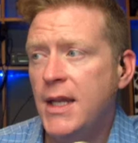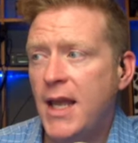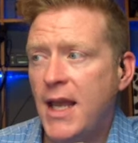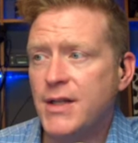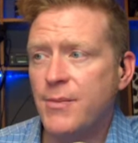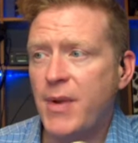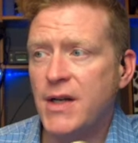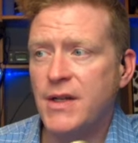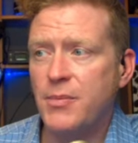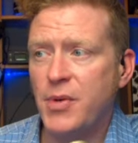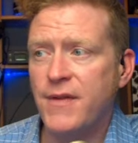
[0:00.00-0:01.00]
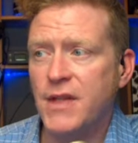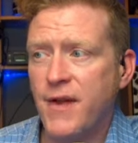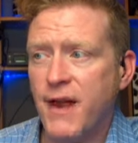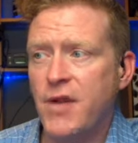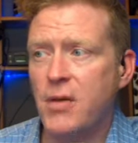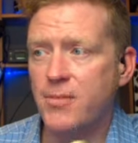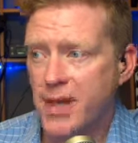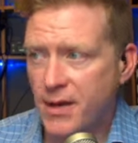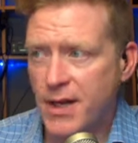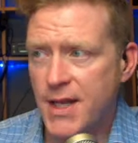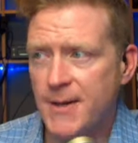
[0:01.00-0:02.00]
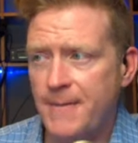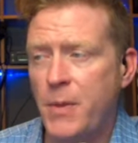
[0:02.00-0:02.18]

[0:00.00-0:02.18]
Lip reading: as compared to the previous five-year period.